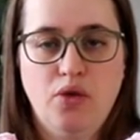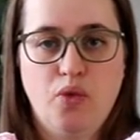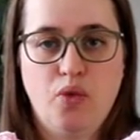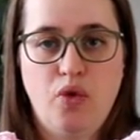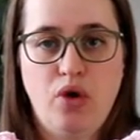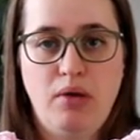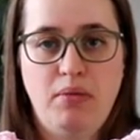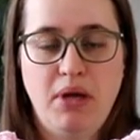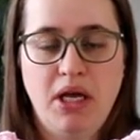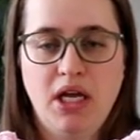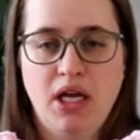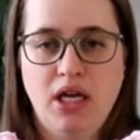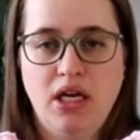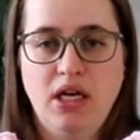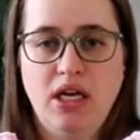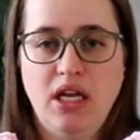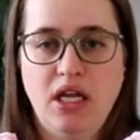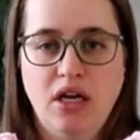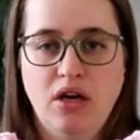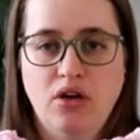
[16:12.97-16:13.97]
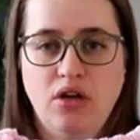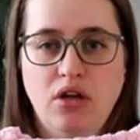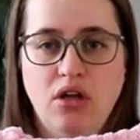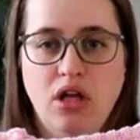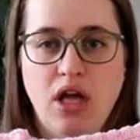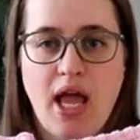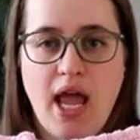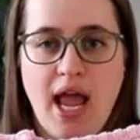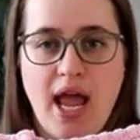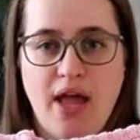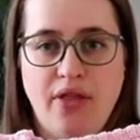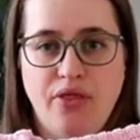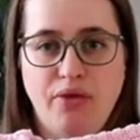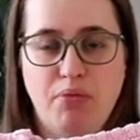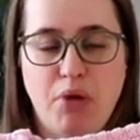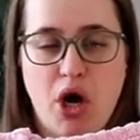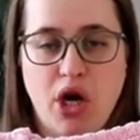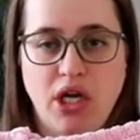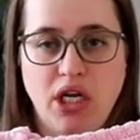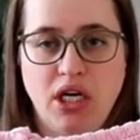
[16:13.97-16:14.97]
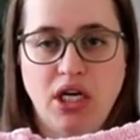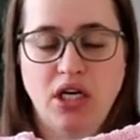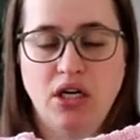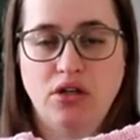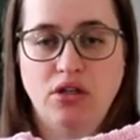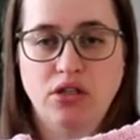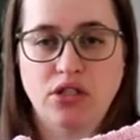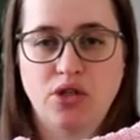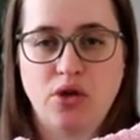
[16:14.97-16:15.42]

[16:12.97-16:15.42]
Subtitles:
ribbing needle and the body needle.